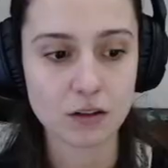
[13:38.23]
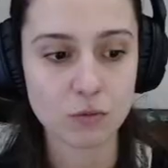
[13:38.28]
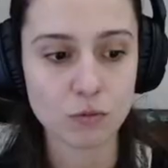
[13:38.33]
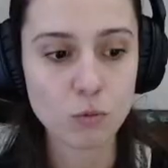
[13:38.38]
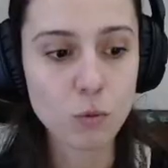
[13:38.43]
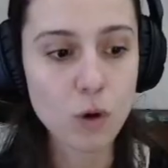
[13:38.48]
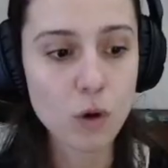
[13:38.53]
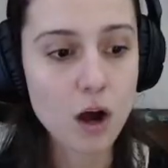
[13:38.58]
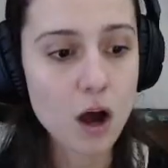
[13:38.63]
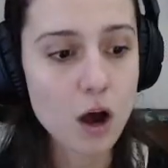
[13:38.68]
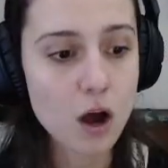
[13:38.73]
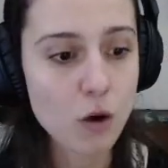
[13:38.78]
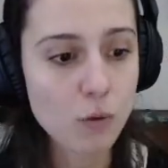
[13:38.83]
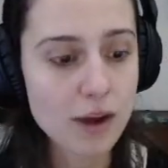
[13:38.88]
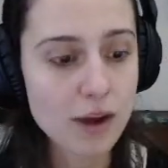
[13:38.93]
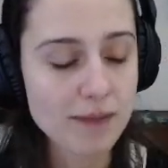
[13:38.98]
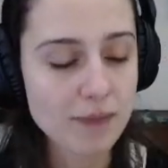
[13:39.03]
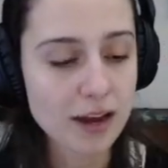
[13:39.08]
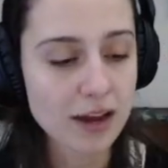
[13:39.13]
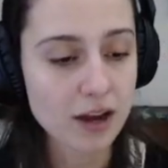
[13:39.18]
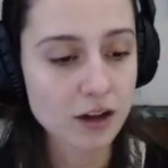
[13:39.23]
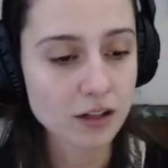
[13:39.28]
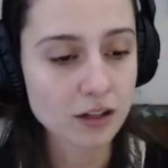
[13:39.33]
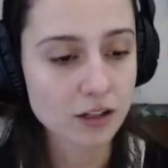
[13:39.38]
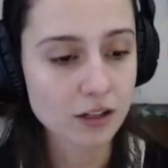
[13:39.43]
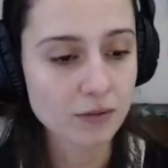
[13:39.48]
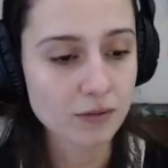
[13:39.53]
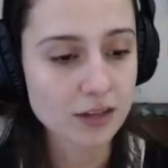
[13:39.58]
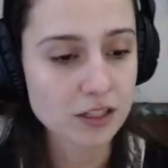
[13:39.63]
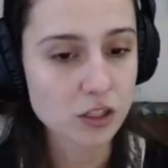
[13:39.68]
Whoa, wait, my hunger
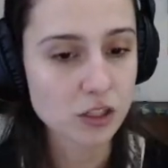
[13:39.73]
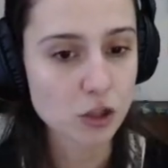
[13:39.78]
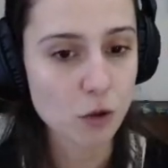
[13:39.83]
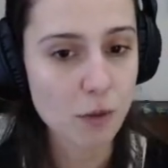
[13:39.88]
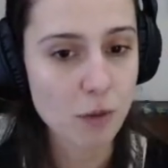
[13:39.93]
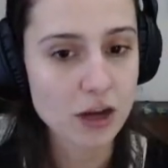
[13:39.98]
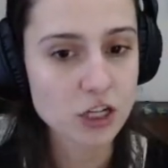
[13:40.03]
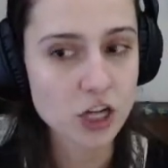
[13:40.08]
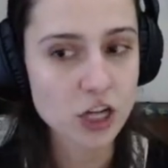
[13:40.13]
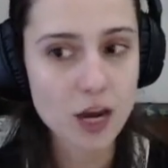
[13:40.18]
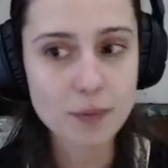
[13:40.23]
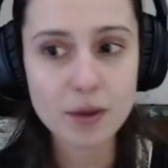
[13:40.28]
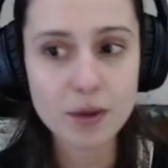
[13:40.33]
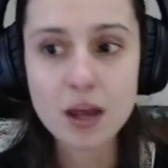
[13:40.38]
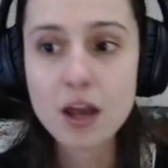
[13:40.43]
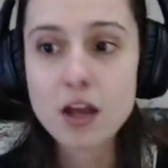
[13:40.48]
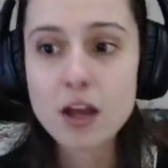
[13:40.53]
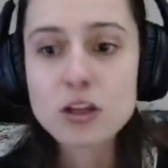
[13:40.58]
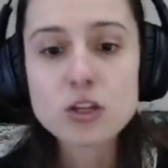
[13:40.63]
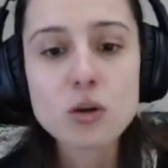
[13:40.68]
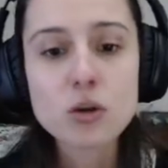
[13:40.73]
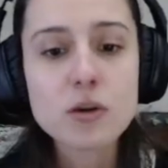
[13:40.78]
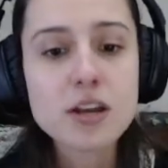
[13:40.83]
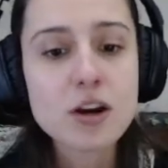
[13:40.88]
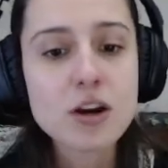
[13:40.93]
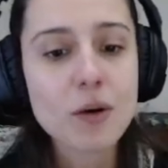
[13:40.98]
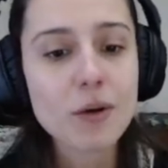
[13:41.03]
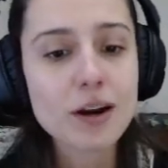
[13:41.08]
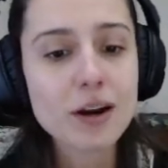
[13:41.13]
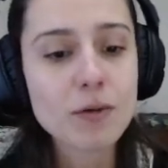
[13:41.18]
went so much up. So you
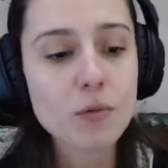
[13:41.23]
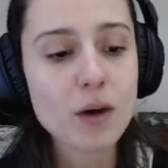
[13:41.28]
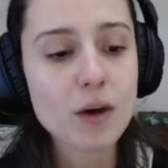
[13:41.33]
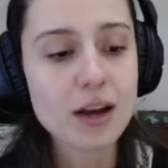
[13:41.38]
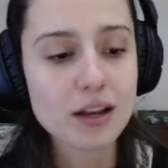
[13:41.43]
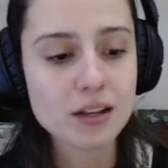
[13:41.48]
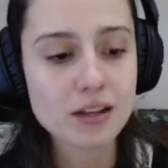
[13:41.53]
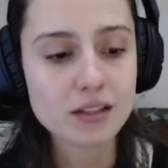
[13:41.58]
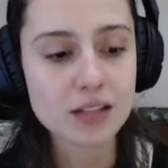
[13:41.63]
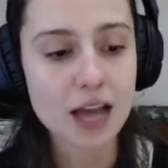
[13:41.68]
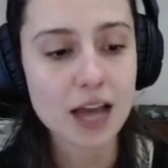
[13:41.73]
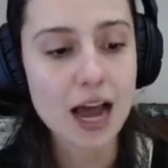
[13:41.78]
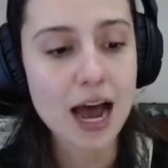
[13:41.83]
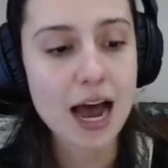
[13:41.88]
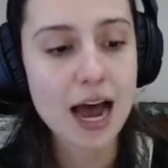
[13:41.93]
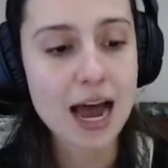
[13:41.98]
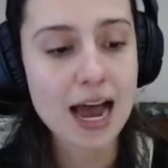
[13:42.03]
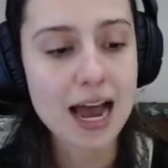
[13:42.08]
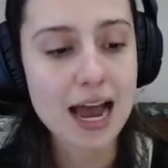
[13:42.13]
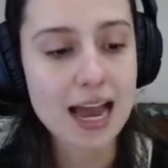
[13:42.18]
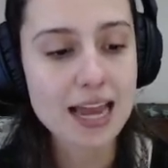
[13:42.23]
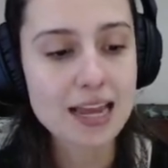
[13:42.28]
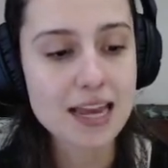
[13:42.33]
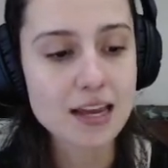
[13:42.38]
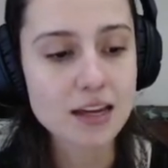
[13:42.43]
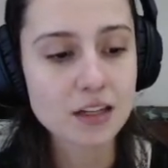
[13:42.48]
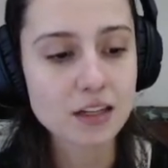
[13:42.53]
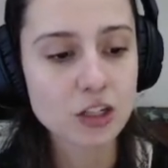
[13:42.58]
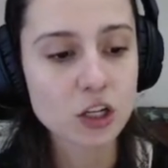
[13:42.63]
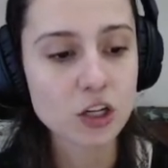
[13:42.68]
know what it was?
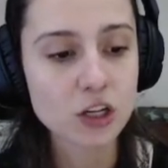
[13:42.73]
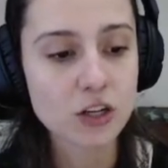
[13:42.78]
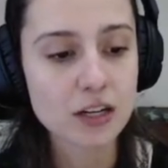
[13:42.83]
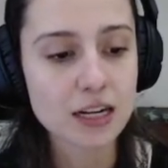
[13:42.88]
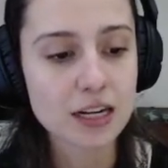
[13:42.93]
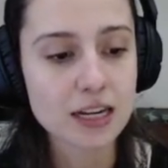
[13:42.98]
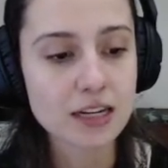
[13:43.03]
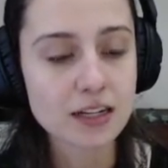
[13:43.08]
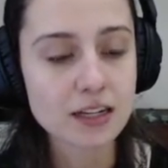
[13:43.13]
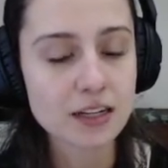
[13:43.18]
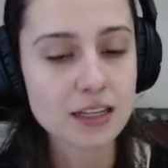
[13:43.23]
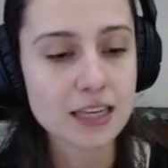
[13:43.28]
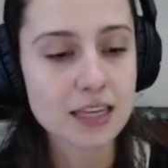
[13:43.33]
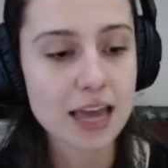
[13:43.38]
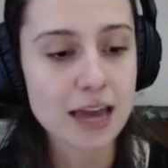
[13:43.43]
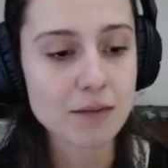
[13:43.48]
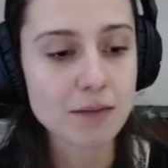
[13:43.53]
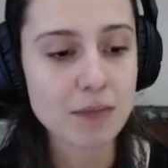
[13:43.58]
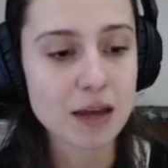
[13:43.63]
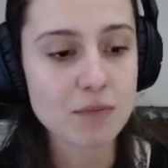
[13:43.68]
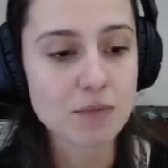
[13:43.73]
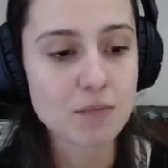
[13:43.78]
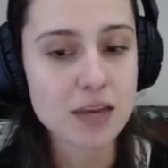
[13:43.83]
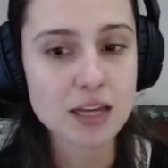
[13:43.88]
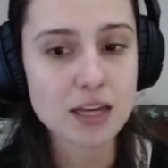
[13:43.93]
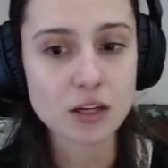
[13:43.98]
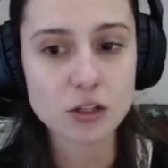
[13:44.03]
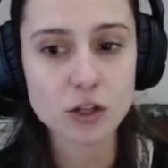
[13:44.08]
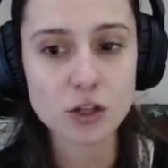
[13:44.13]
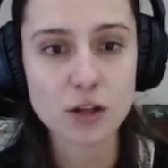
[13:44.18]
I couldn't get my
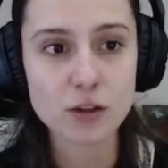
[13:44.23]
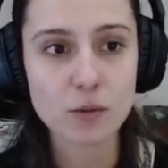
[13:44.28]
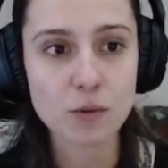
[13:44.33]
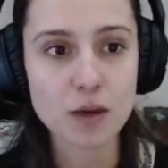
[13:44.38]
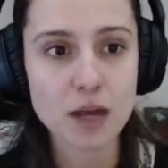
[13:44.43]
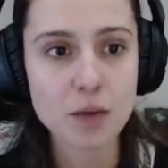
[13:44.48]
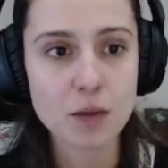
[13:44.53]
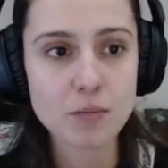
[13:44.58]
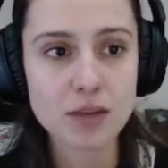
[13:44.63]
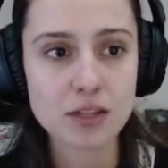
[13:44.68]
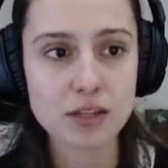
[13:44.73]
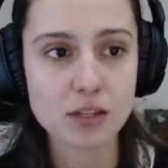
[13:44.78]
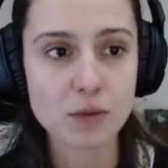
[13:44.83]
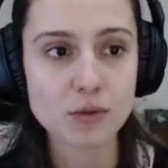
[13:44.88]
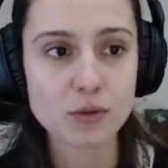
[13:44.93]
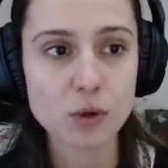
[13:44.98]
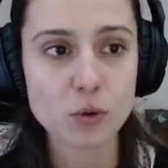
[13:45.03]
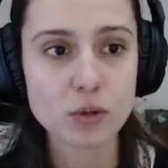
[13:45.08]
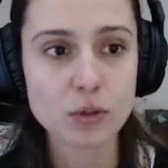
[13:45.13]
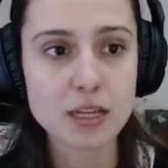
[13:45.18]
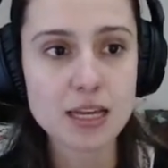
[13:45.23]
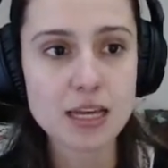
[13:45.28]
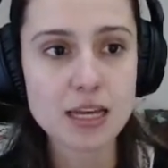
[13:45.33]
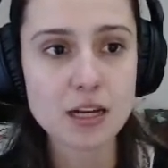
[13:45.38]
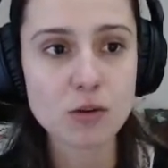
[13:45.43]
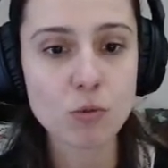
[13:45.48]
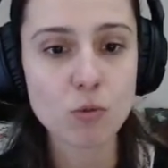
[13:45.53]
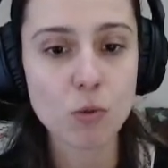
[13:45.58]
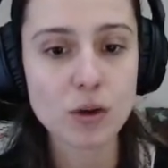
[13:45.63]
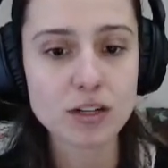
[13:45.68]
meters all the way up because I was only
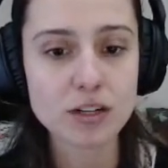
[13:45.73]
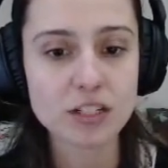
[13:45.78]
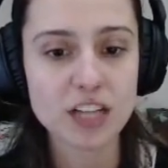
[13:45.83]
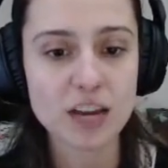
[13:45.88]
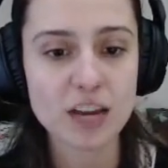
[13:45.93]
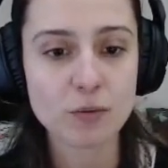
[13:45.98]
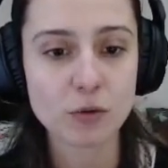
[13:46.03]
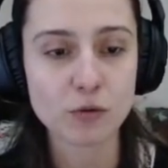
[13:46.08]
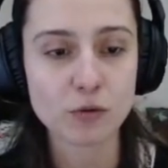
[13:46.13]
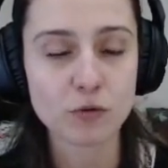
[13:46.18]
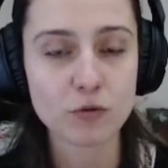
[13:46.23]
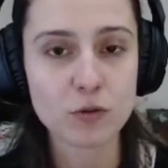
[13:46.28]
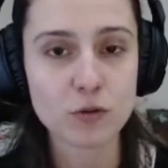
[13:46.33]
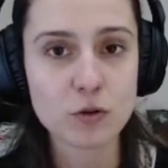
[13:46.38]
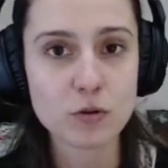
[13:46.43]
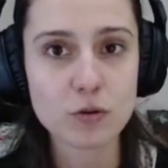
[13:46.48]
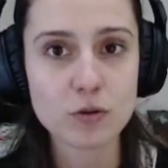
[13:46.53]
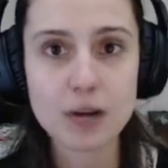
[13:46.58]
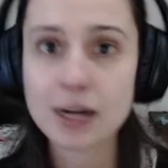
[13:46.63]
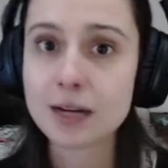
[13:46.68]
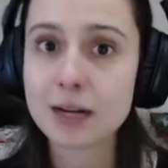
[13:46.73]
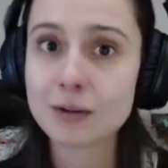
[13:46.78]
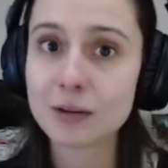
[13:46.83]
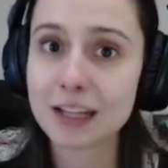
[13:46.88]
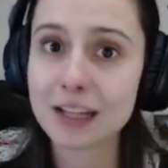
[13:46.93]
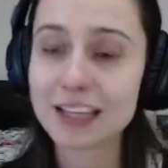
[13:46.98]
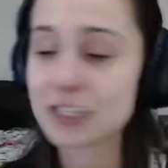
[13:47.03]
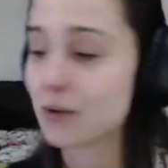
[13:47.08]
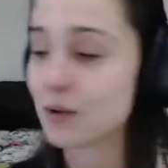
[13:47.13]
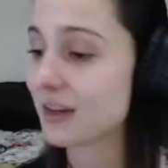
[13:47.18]
eating one type of food. I didn't
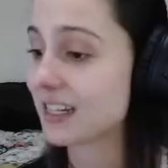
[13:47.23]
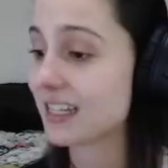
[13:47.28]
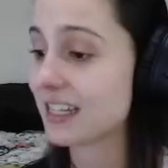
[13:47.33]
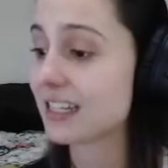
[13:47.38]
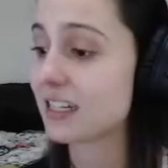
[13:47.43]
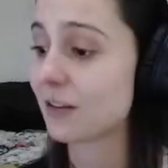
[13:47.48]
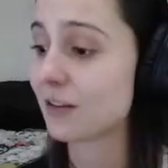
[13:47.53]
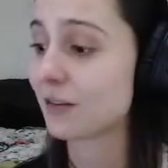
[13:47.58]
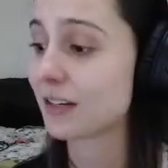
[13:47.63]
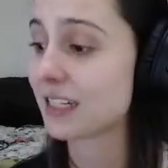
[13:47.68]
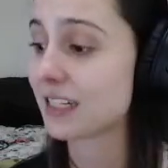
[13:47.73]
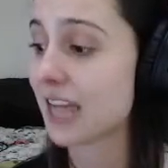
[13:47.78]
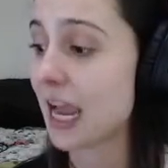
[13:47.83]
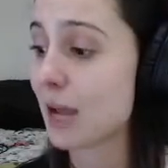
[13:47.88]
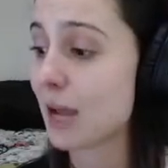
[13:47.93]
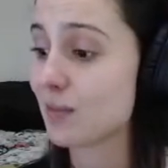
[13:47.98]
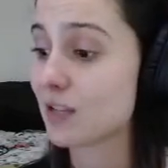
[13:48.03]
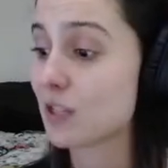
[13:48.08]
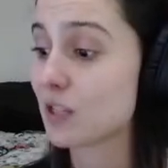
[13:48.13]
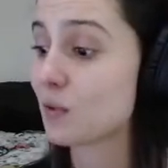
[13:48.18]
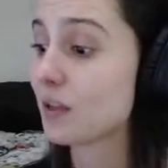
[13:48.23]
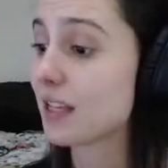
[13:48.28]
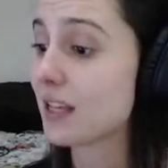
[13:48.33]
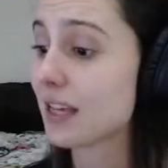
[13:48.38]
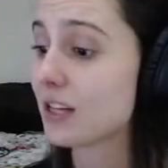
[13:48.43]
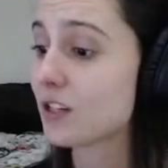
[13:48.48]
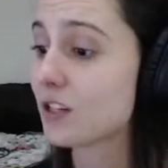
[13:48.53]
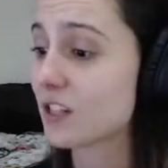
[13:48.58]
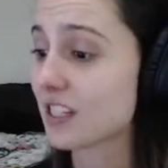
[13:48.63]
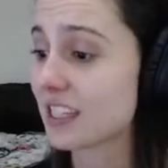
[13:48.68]
realize you had to eat different types. That's really
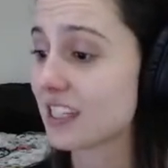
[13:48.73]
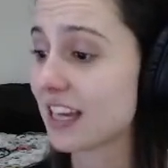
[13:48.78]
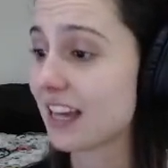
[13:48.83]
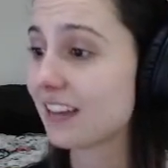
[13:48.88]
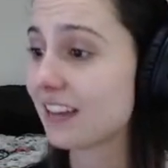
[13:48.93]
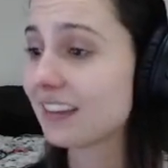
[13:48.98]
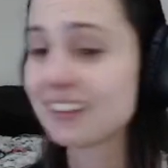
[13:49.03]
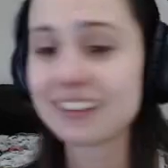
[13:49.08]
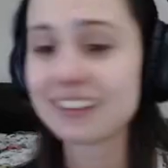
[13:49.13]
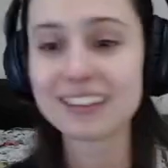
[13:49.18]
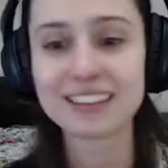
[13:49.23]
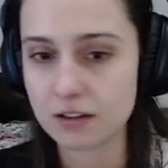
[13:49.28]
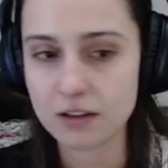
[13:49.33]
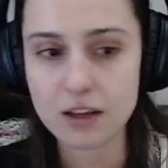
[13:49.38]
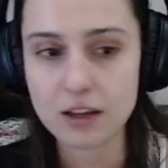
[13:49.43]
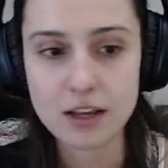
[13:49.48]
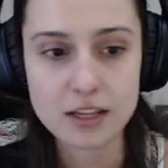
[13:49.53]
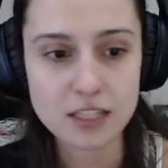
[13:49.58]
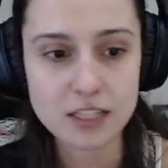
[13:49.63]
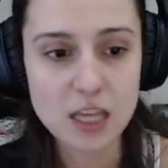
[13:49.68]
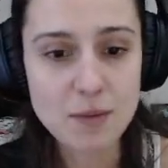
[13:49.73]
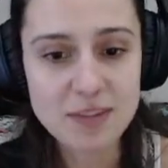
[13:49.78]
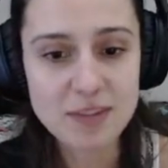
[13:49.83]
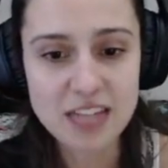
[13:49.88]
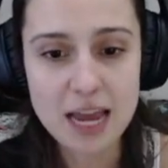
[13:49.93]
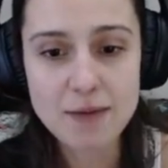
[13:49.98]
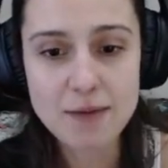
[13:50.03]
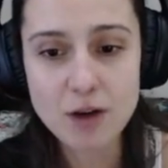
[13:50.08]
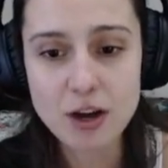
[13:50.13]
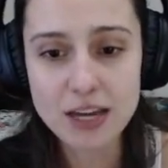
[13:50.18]
interesting. Sleepy
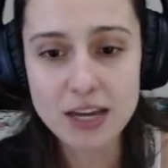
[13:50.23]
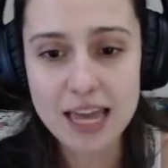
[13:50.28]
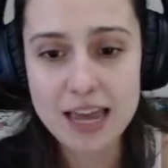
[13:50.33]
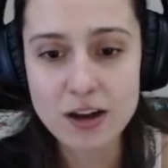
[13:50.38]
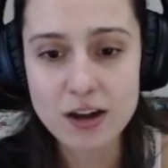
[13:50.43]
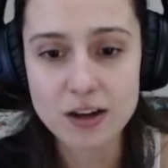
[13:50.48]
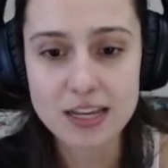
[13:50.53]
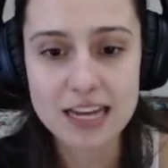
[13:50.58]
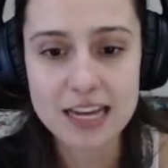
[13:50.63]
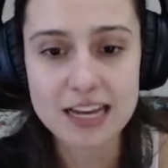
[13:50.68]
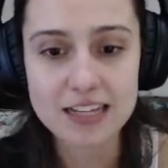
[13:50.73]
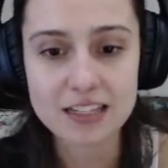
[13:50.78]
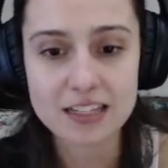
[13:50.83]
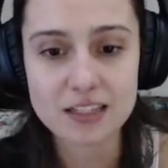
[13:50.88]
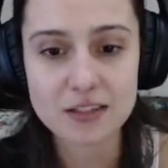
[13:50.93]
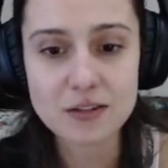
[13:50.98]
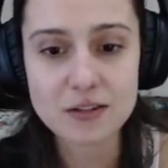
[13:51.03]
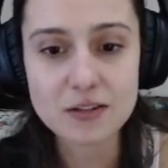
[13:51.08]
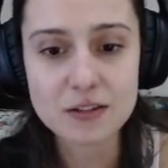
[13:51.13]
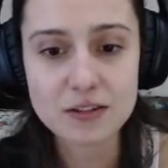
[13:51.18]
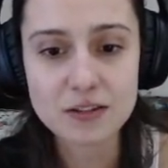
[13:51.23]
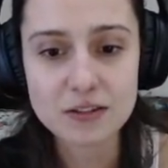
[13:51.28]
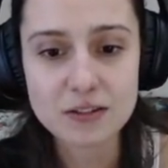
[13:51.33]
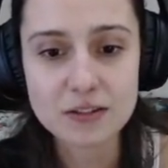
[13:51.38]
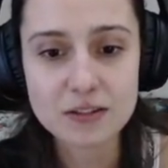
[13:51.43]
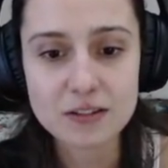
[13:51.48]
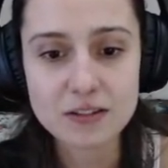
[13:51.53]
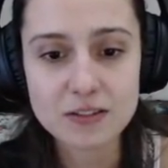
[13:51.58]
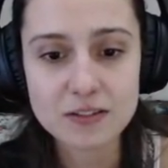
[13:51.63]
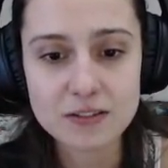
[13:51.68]
time. Okay. Oyasu.
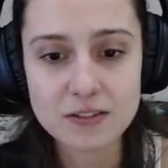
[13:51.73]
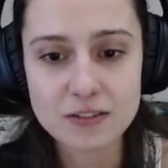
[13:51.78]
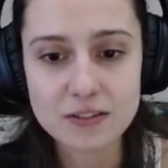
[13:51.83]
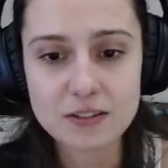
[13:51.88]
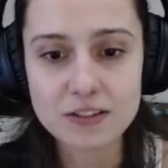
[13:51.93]
Oh,